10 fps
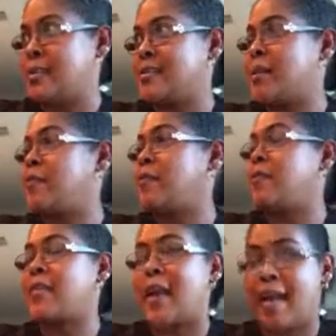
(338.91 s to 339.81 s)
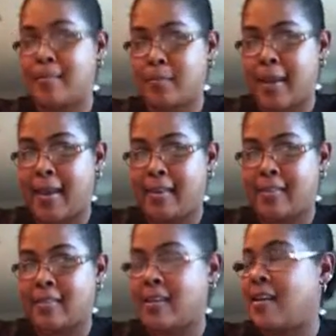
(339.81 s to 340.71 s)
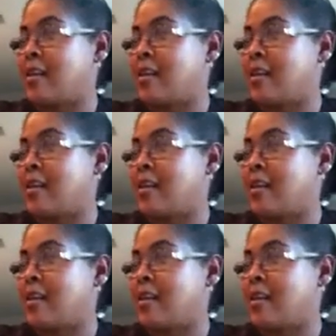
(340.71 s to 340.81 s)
It's gonna be fast paced,